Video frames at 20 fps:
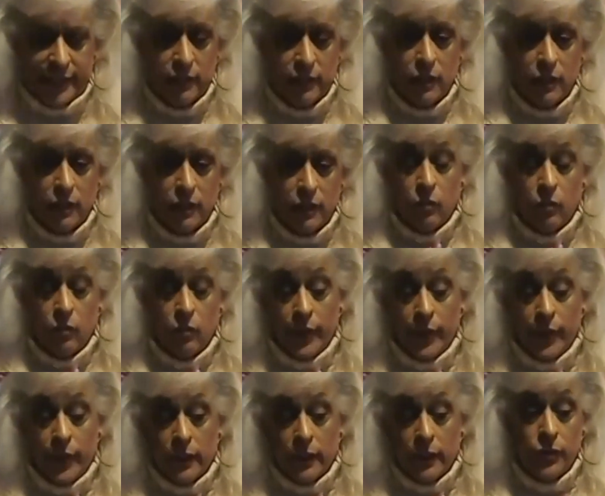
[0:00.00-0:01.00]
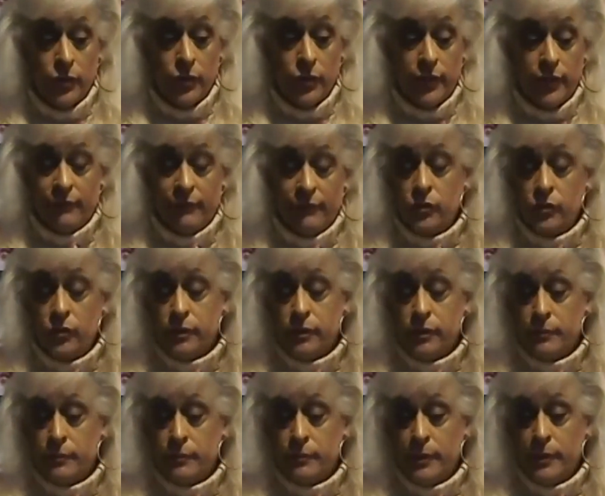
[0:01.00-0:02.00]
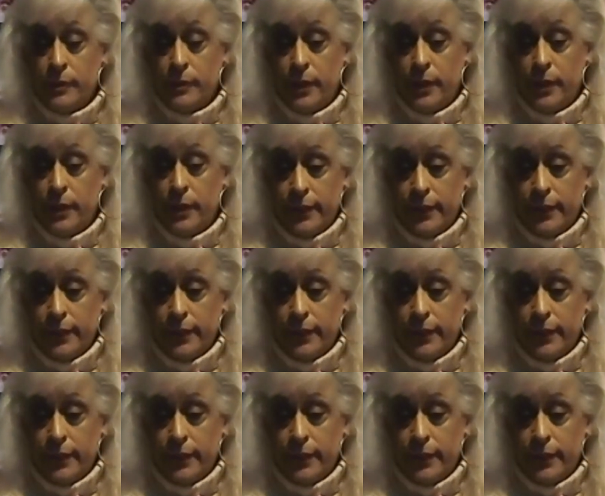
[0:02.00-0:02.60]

you're going to have to do some cutting or